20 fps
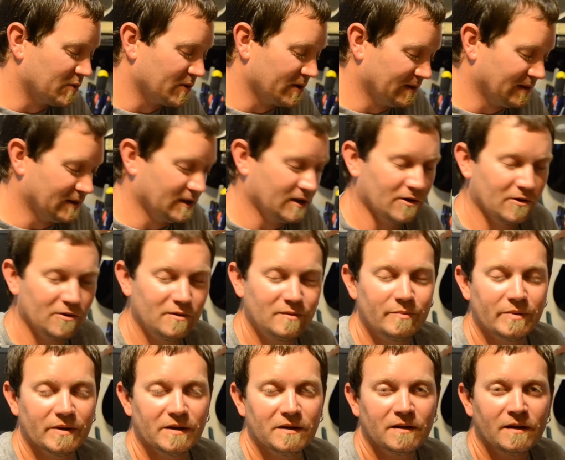more to load,
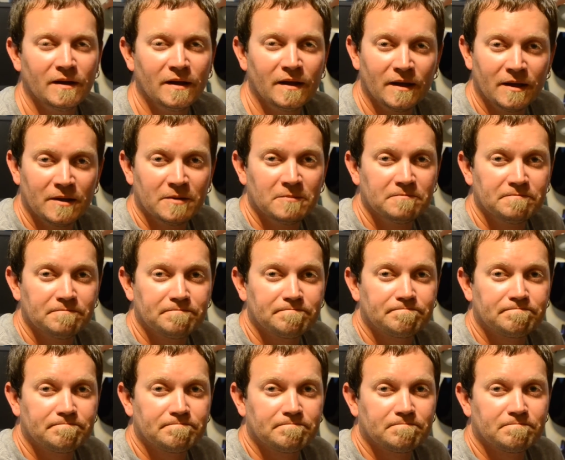but
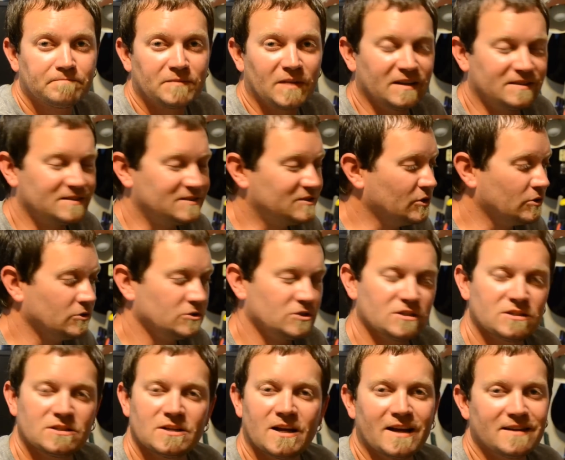it's still
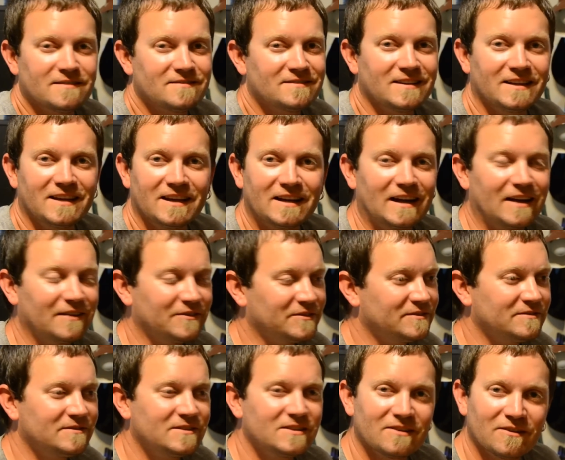just nice to get out
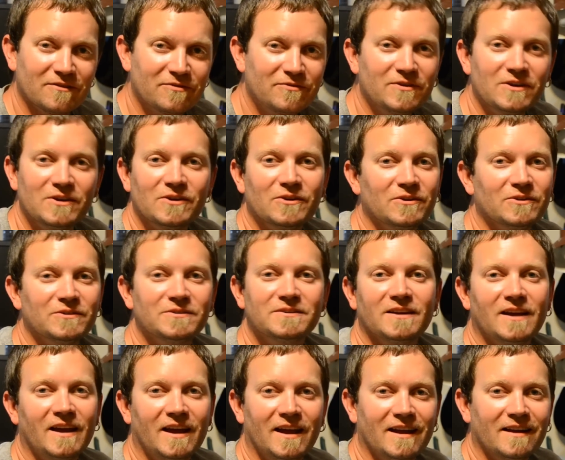to the field
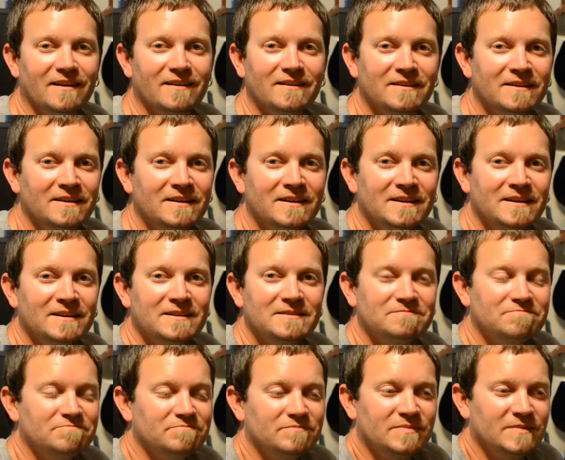and,
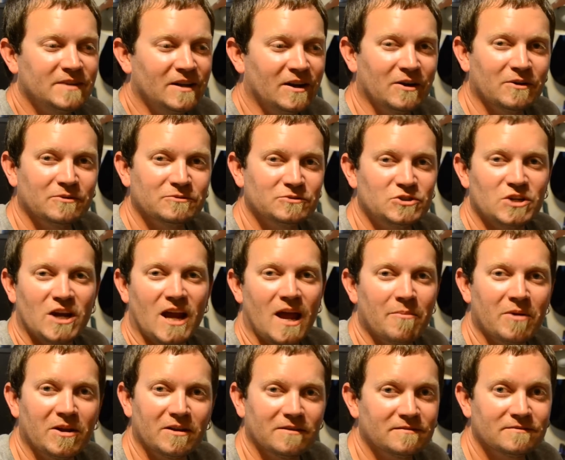you know,
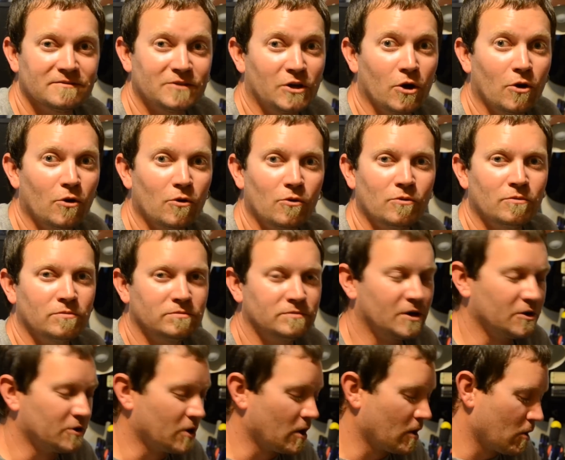jam it. Go,
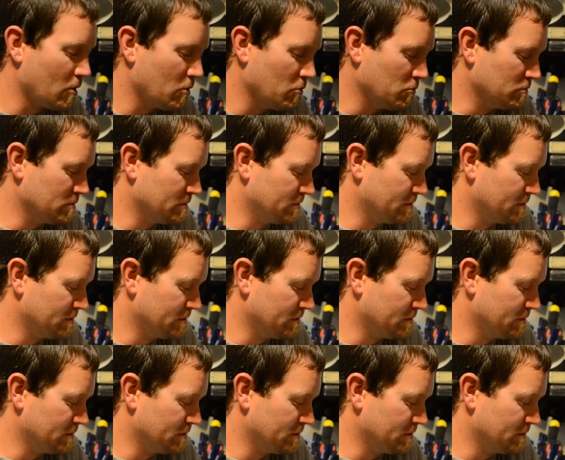go, go, go.